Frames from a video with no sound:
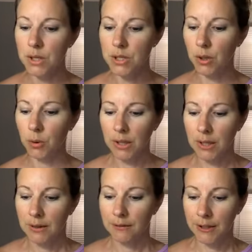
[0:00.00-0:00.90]
So
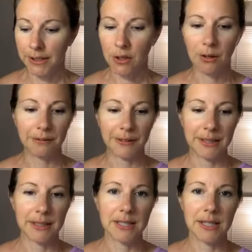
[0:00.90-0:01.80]
very
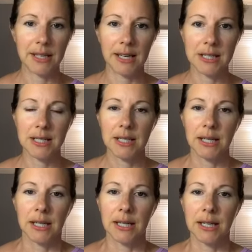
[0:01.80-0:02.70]
confident that
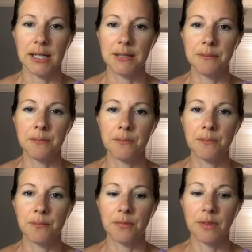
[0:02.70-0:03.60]

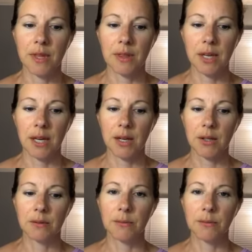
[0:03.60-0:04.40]
that they,